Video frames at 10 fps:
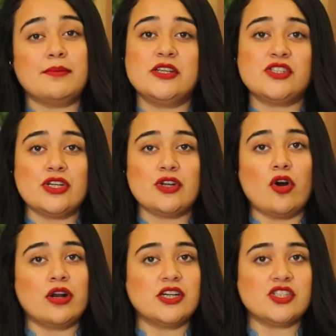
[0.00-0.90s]
are mentioned
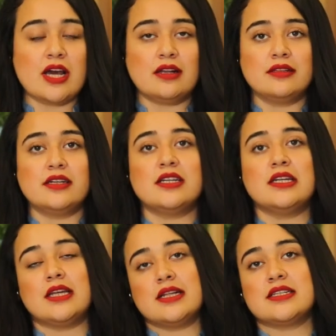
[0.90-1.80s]
on our channel. Their
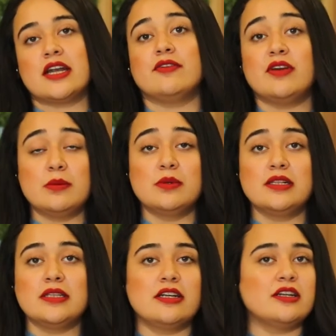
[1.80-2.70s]
details are
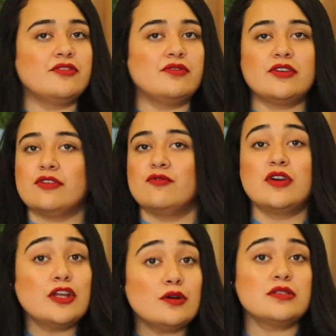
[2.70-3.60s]
available. There are different
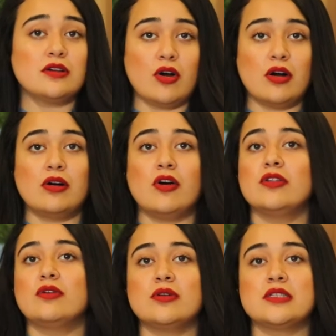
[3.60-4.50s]
videos
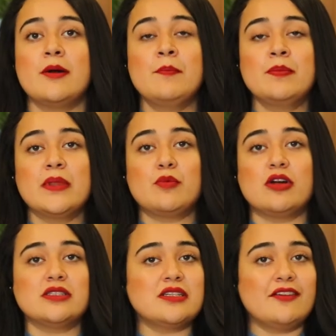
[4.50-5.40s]
on those
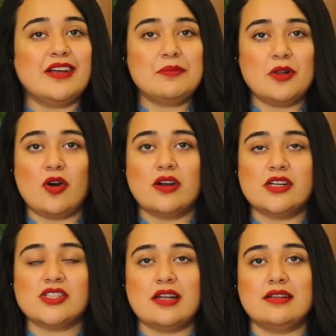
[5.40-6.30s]
projects are available on
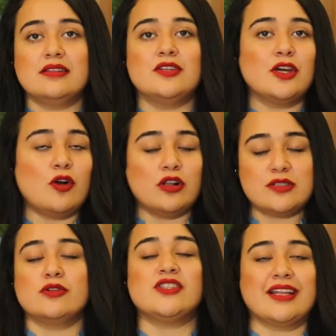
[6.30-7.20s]
our channel. You can
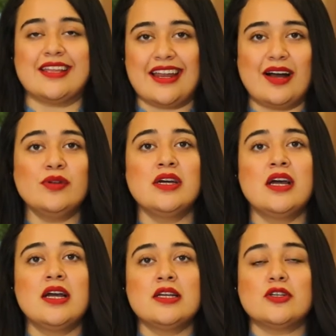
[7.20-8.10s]
also check that out.
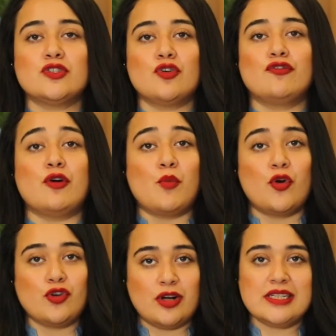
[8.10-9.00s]
So for
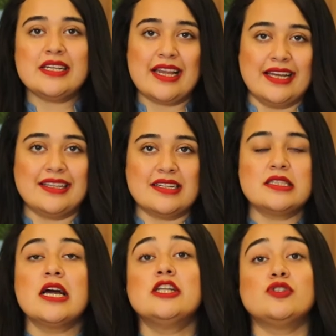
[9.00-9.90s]
more content like
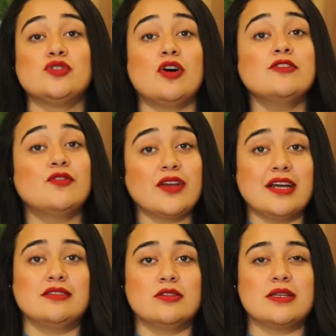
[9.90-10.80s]
this, do not
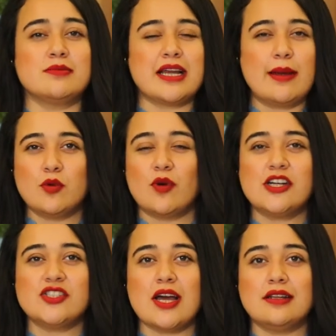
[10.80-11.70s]
forget to subscribe to
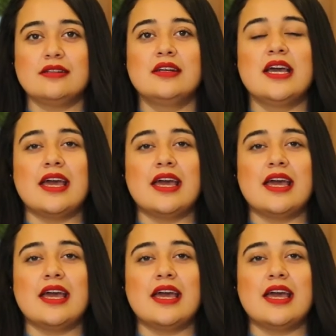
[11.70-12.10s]
our channel,